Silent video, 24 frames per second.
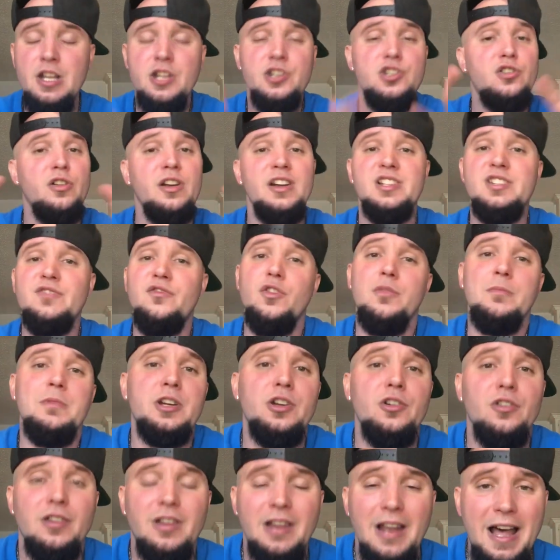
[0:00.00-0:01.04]
transforming
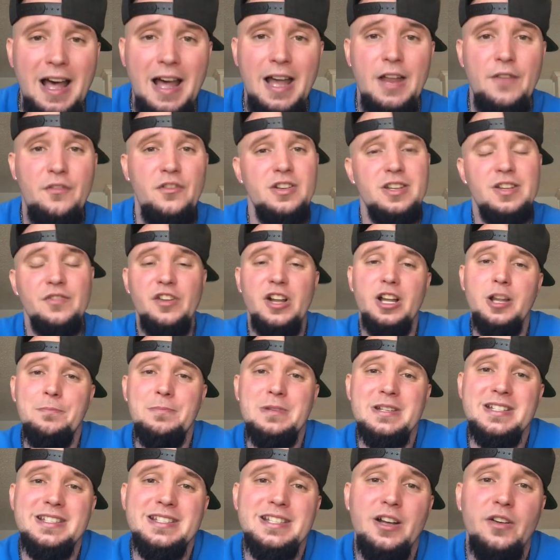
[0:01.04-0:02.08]
your life,
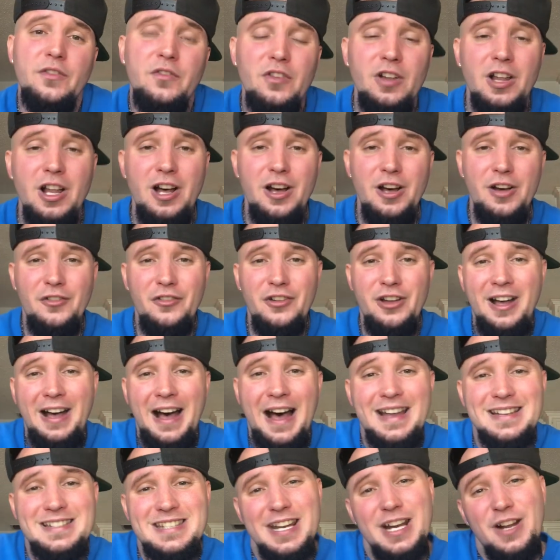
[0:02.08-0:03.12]
developing self-love,
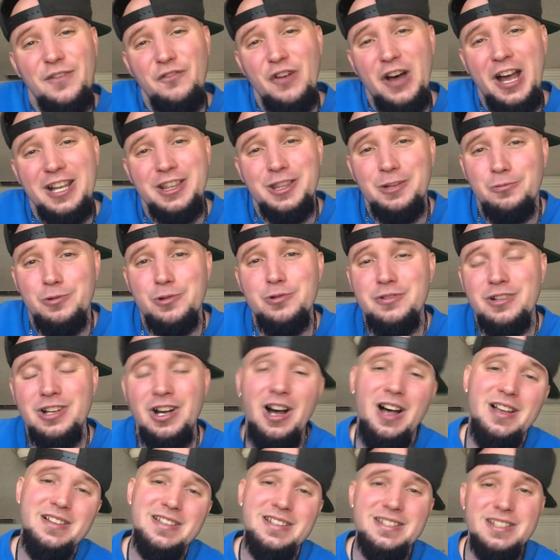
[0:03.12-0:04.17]
identifying the root
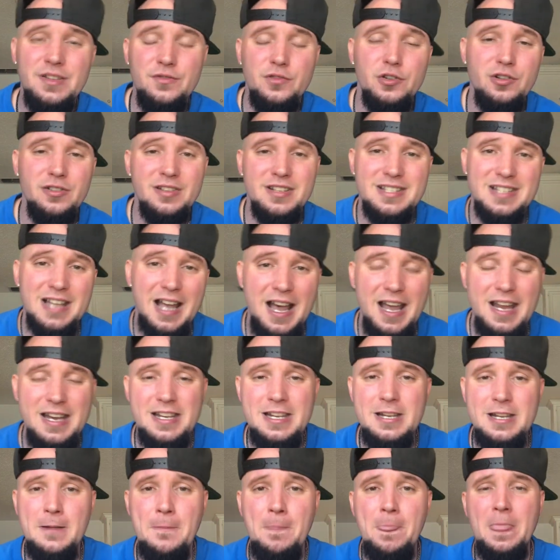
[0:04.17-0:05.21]
causes of your
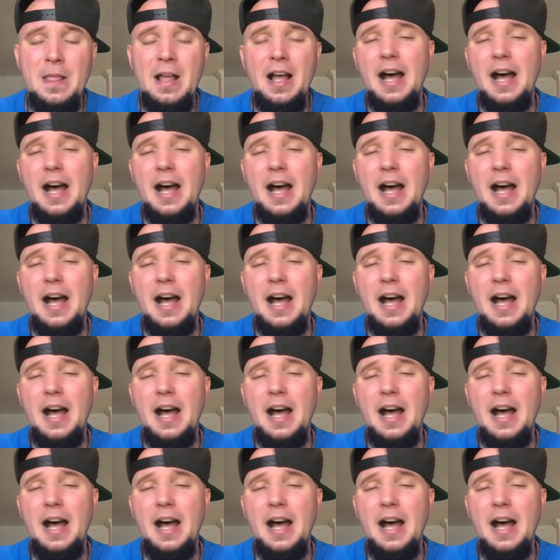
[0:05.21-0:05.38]
anxiety.